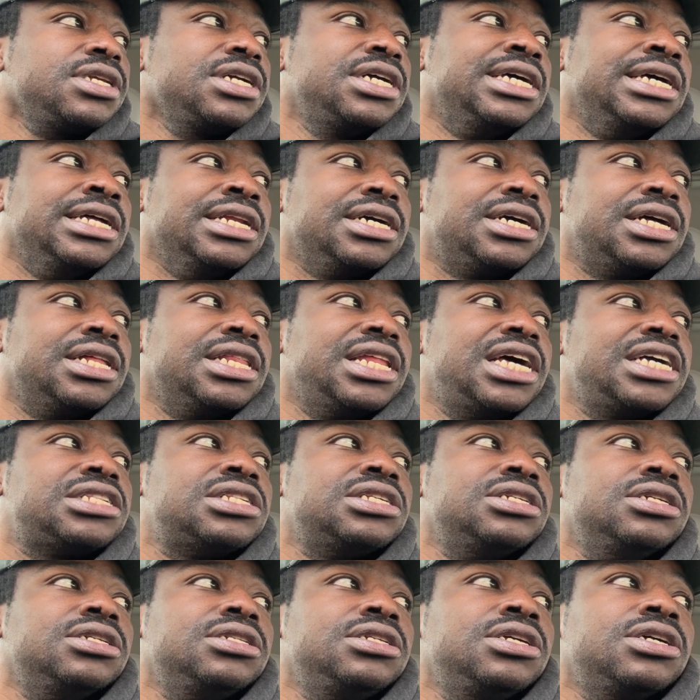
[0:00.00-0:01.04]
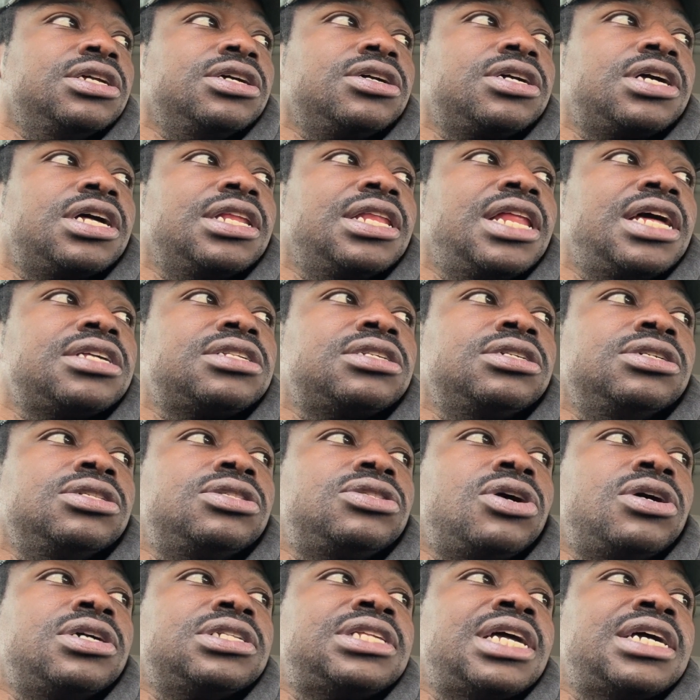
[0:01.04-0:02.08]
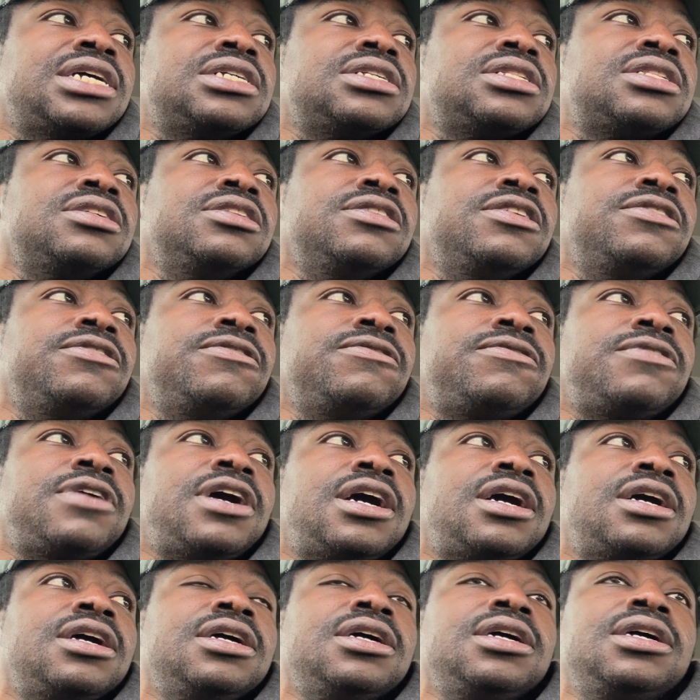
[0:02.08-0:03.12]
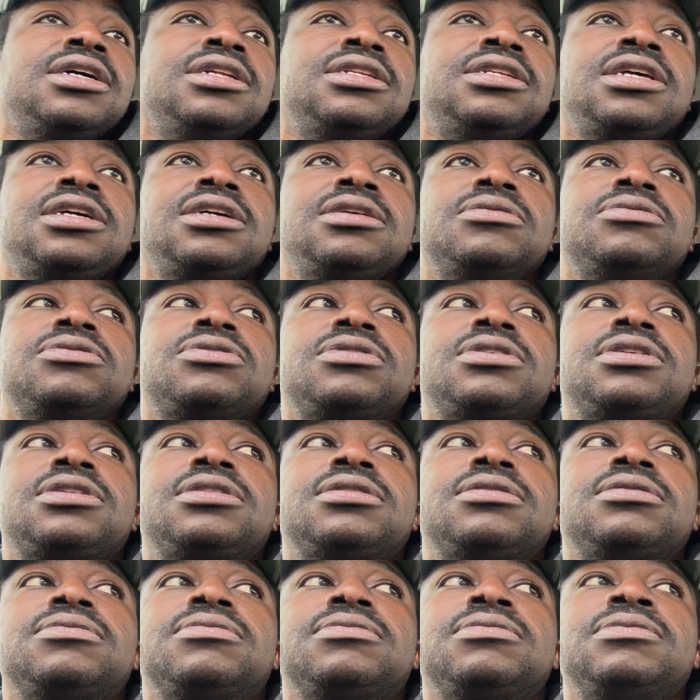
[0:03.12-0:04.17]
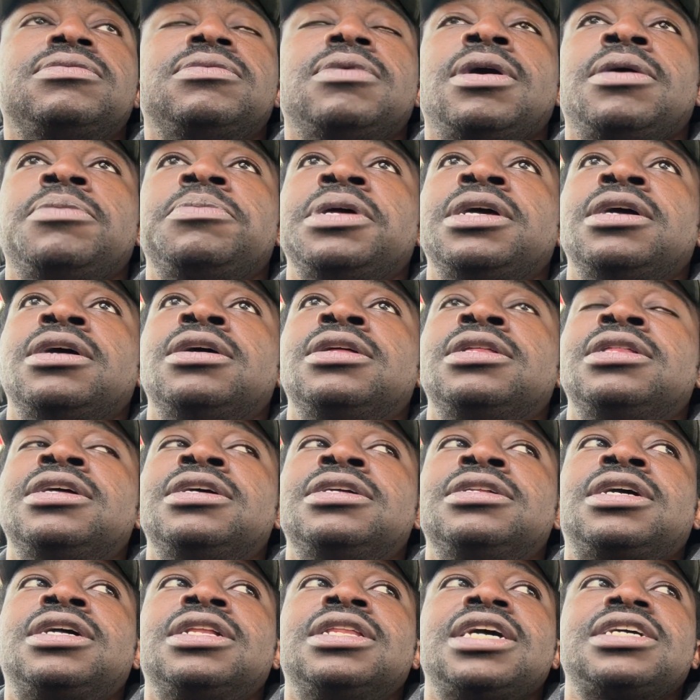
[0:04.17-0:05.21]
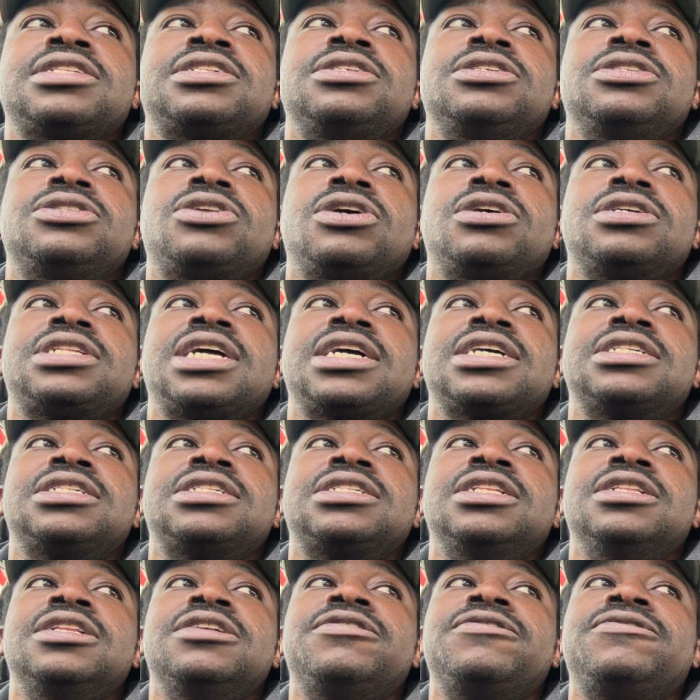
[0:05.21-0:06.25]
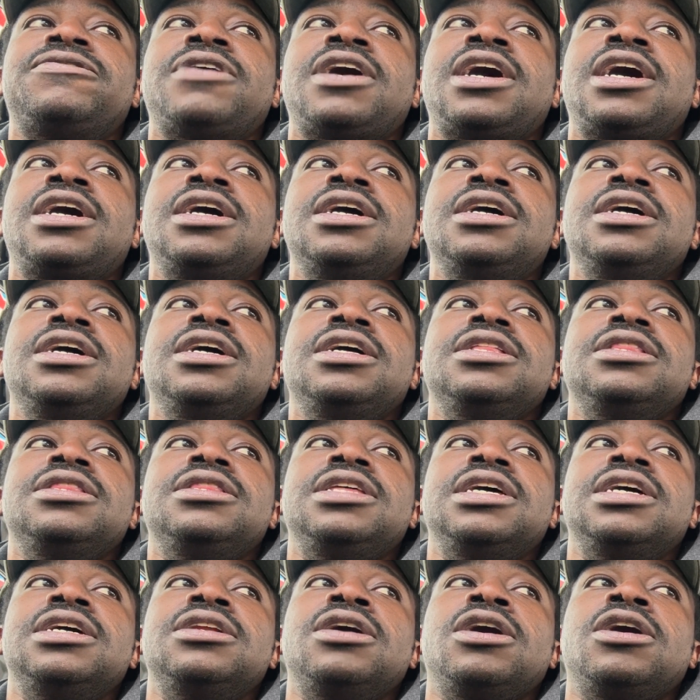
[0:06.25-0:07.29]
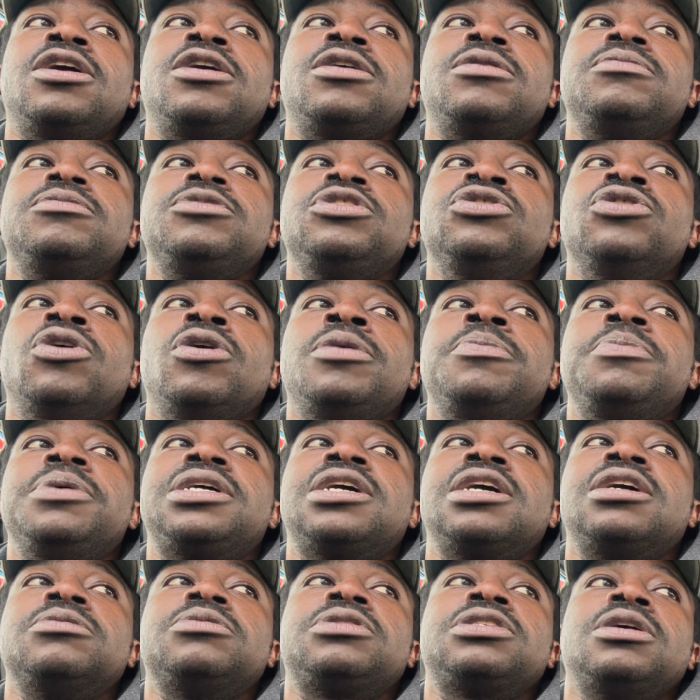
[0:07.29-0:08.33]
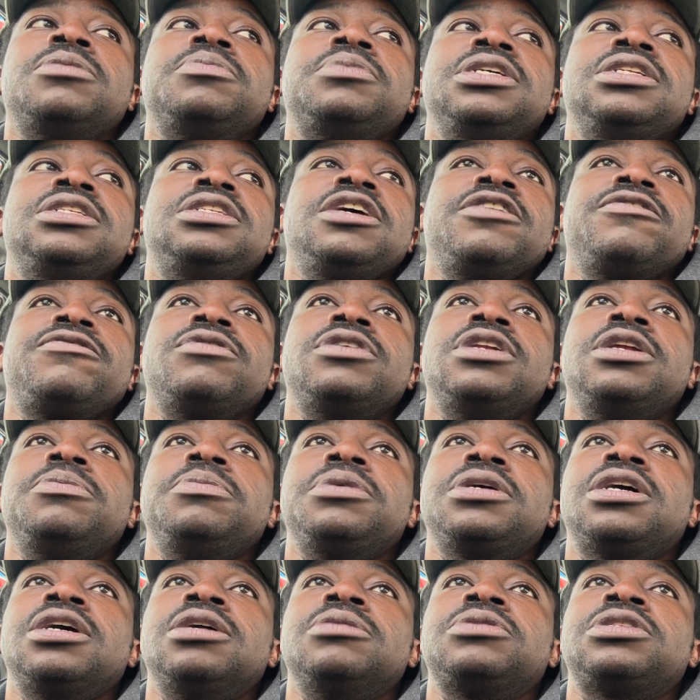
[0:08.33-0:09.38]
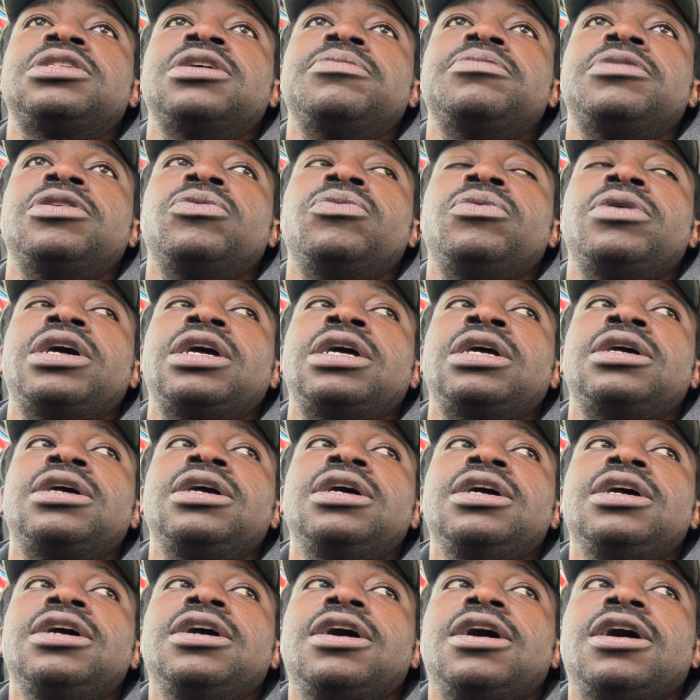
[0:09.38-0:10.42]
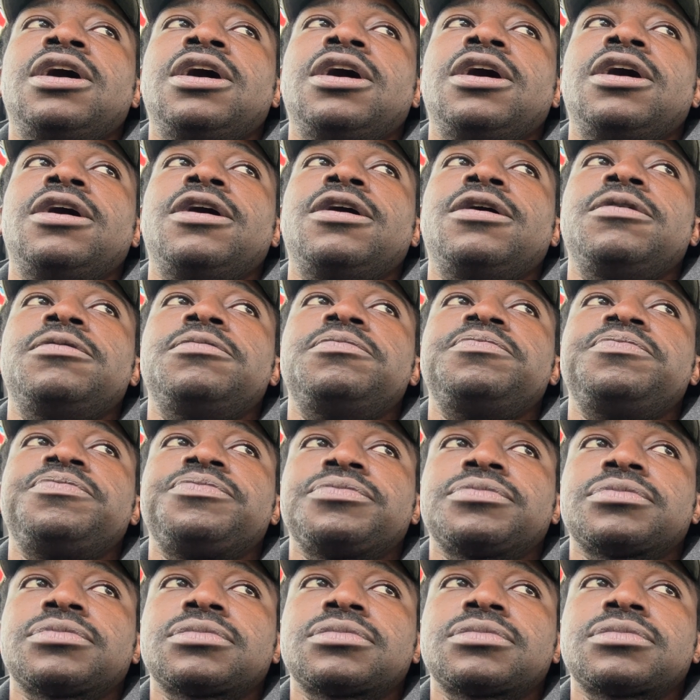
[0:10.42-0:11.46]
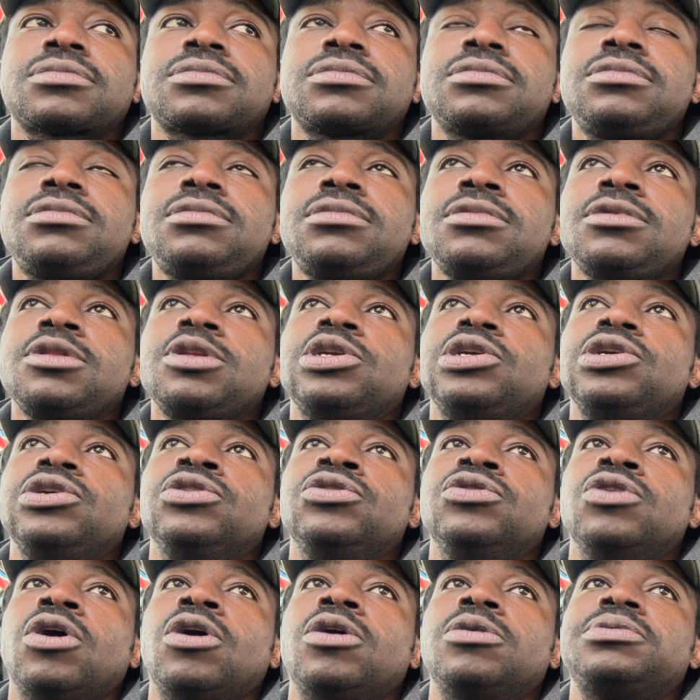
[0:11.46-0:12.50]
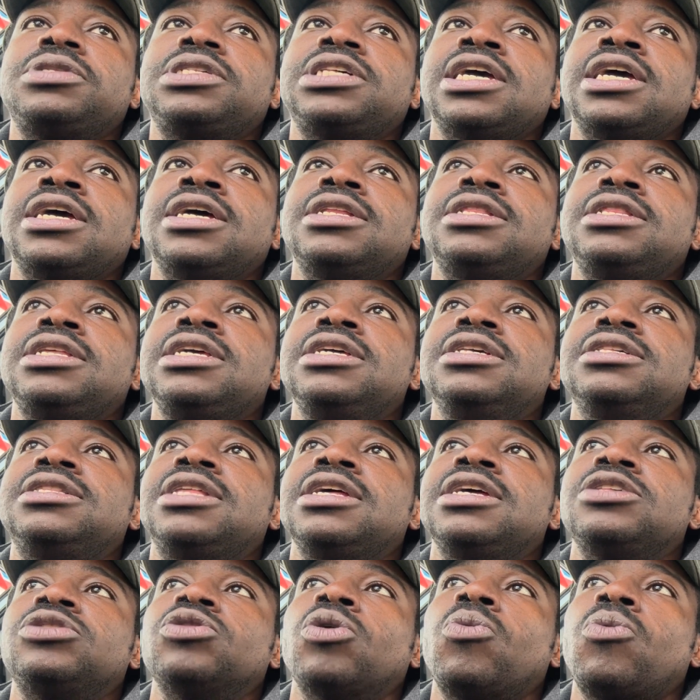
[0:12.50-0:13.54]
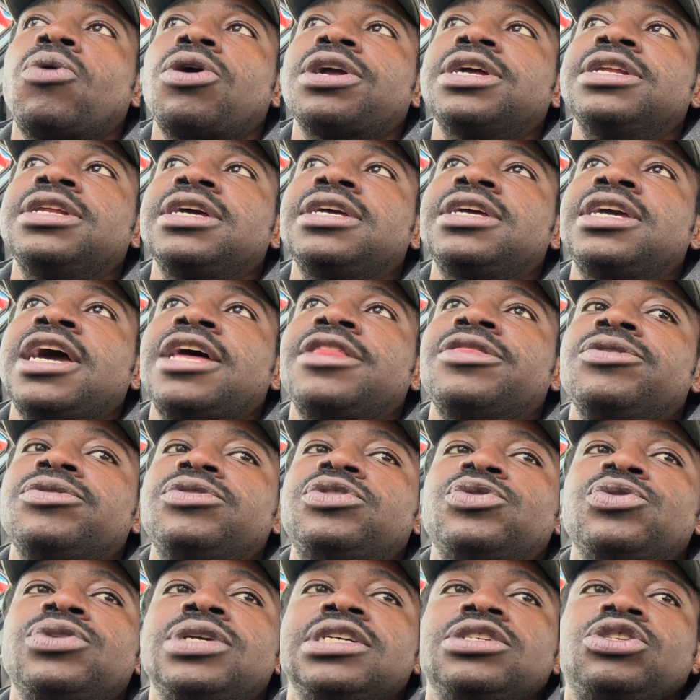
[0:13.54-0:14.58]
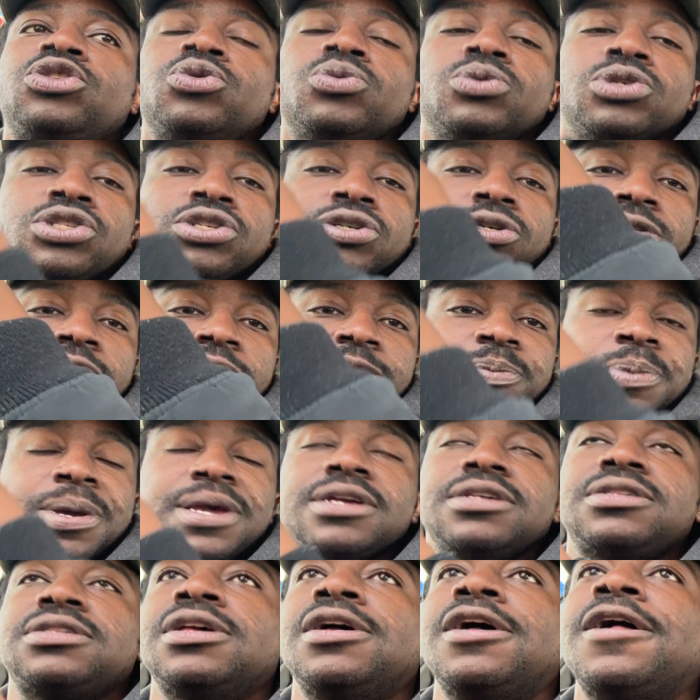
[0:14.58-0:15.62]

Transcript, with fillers: and a collection of, you know, a collection of thoughts that can solidify. Damn, uh, a, the collection of thoughts that can solidify, then um, you know it becomes something different. It becomes something where, um, you know, I'm saying these things are working together to get to a certain space,